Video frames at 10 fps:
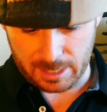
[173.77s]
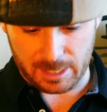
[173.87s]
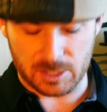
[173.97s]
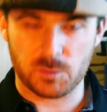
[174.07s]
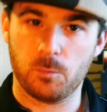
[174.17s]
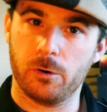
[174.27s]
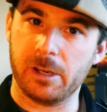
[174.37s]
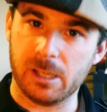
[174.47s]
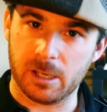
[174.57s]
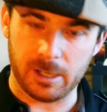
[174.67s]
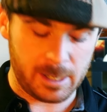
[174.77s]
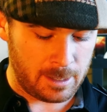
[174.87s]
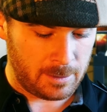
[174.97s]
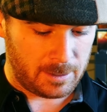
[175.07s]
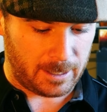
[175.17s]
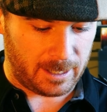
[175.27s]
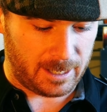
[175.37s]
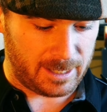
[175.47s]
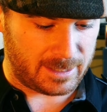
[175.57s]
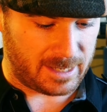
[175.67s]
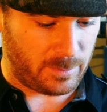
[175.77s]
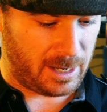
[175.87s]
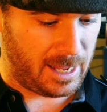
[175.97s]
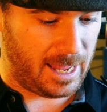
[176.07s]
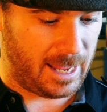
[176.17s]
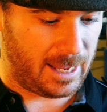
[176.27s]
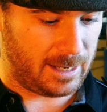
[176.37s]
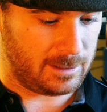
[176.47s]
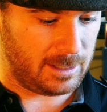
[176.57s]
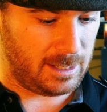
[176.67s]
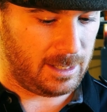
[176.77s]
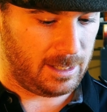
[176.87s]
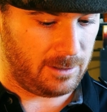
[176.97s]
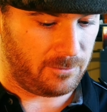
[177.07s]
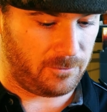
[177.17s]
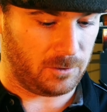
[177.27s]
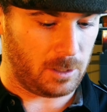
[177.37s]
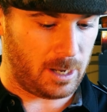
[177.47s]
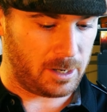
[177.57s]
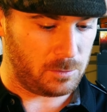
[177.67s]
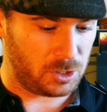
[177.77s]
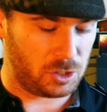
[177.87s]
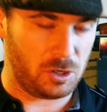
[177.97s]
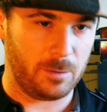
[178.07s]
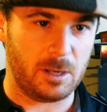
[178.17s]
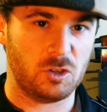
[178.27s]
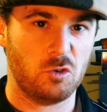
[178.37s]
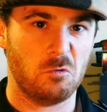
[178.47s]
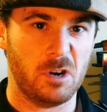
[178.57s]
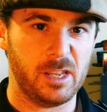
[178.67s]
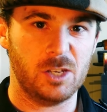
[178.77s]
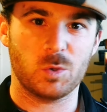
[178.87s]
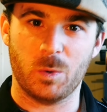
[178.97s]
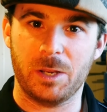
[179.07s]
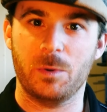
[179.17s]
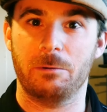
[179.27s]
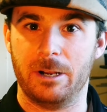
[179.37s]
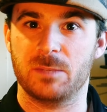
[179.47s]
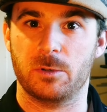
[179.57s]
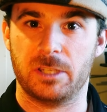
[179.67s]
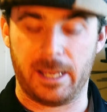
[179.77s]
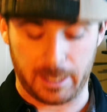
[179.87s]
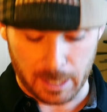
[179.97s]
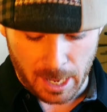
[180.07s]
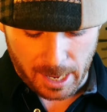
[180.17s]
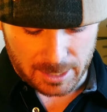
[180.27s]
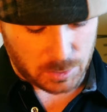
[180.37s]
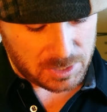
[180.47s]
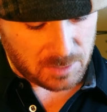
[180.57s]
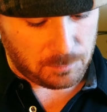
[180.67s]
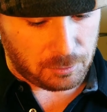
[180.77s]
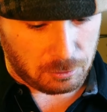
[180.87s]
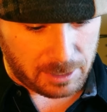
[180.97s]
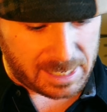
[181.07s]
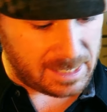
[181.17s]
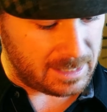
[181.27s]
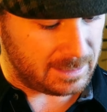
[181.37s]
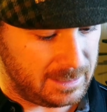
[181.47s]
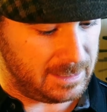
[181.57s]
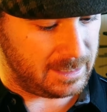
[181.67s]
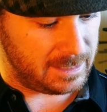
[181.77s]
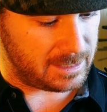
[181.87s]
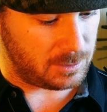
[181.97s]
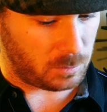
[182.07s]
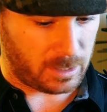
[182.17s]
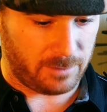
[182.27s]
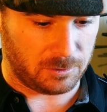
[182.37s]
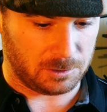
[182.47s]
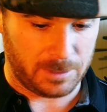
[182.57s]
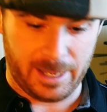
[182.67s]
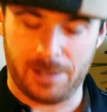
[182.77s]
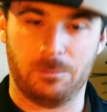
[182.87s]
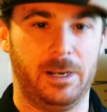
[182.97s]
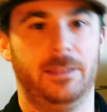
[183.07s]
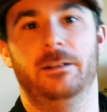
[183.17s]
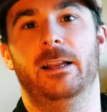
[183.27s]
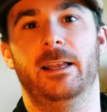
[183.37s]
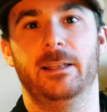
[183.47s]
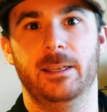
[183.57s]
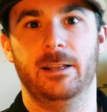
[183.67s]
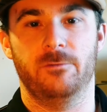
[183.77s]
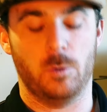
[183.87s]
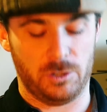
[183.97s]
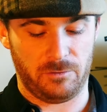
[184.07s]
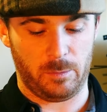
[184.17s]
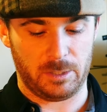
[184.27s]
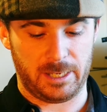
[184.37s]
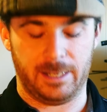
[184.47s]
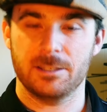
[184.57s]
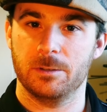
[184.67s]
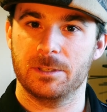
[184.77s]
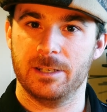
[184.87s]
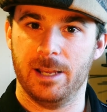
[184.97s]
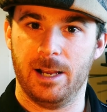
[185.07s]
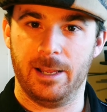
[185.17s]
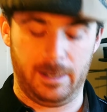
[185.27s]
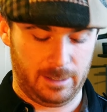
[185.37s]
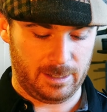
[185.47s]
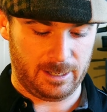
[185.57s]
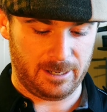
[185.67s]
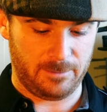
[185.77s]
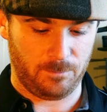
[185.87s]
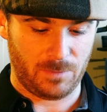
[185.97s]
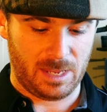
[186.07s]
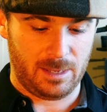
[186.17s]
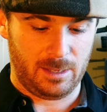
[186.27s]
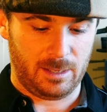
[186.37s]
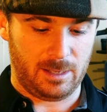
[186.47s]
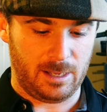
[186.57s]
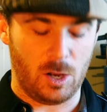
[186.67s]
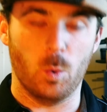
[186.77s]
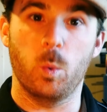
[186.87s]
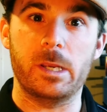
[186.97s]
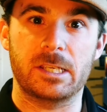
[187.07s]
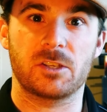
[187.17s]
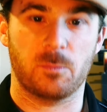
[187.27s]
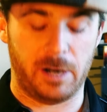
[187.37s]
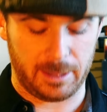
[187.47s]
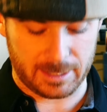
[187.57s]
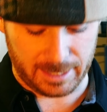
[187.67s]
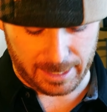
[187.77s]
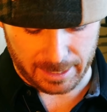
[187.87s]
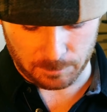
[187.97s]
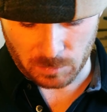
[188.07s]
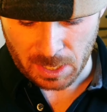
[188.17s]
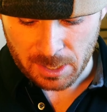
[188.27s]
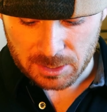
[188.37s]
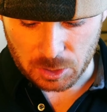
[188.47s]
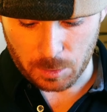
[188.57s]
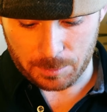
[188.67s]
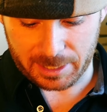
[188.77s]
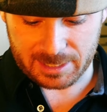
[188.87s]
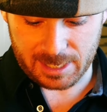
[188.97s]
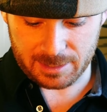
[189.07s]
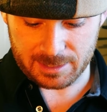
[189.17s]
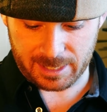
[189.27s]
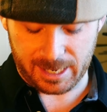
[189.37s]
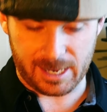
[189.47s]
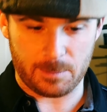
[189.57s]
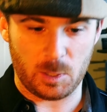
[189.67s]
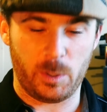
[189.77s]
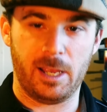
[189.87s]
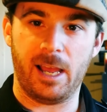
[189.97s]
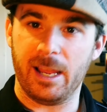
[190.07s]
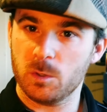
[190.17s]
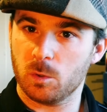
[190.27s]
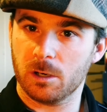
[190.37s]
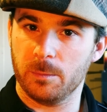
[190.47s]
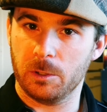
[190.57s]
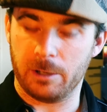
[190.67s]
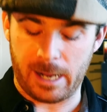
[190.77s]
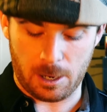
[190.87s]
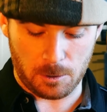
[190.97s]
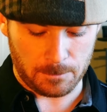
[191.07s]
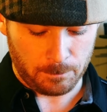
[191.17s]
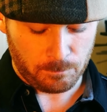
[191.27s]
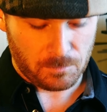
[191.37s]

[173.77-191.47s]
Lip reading: is pretty good in semi, and in full auto it's shooting about 20-21 rounds per second. So it's a pretty decent rifle, and right there again at 400 feet per second, so it's not a weak spring that's in it. So I'm going to take this KWA high torque motor out,